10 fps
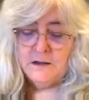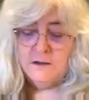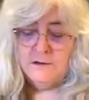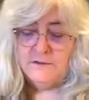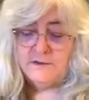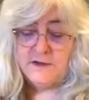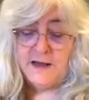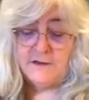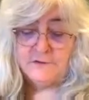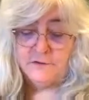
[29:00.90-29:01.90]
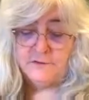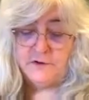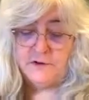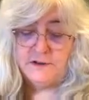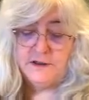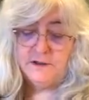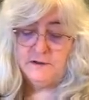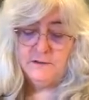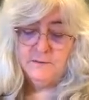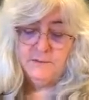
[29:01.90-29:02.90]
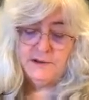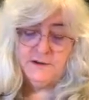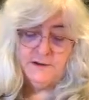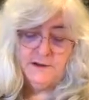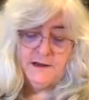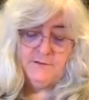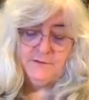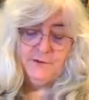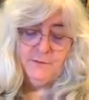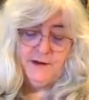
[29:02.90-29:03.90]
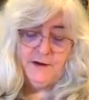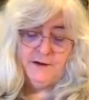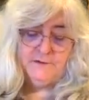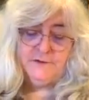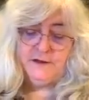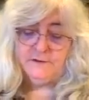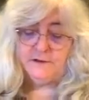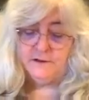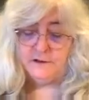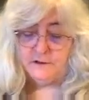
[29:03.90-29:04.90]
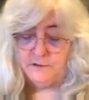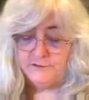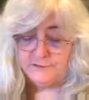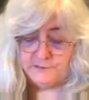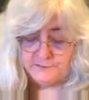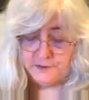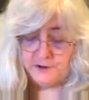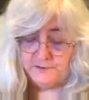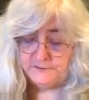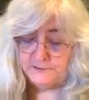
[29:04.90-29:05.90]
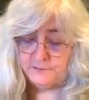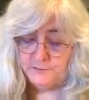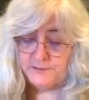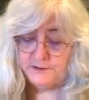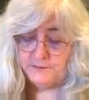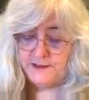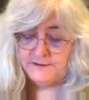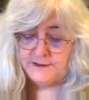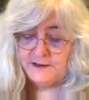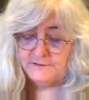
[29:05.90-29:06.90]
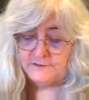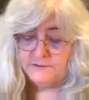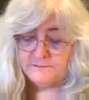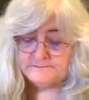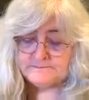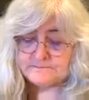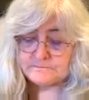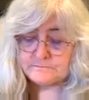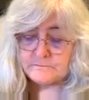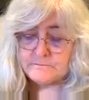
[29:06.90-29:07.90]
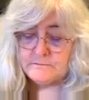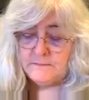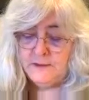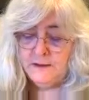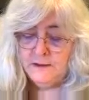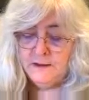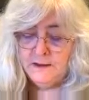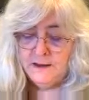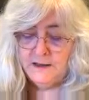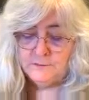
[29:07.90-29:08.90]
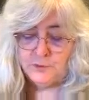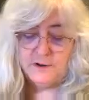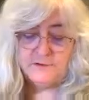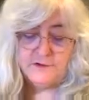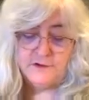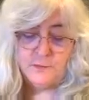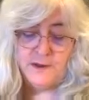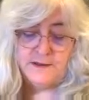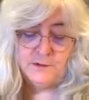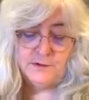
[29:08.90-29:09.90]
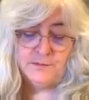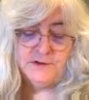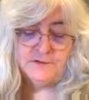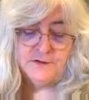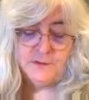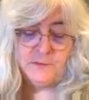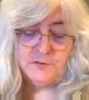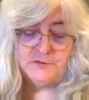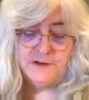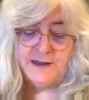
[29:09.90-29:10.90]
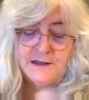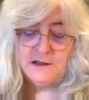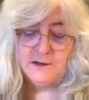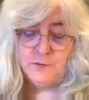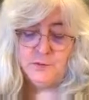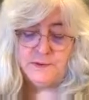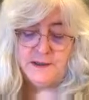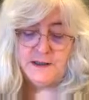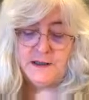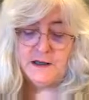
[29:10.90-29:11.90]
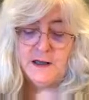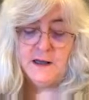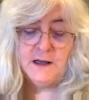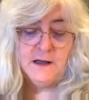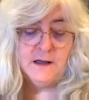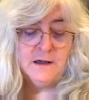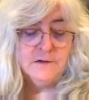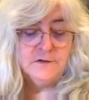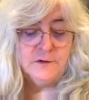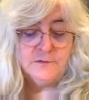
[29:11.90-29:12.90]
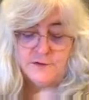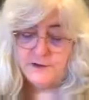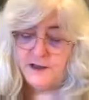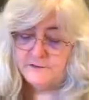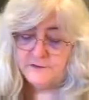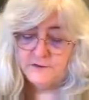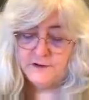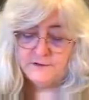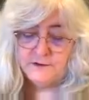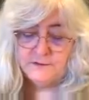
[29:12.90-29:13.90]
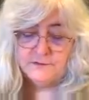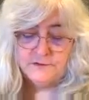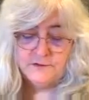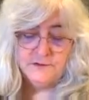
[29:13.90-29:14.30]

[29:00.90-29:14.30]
dazzles on here, but I think everywhere I see the little Christmas balls, there will be a red dazzle. And where I see the white ornaments, there most likely will be a silver dazzle on those.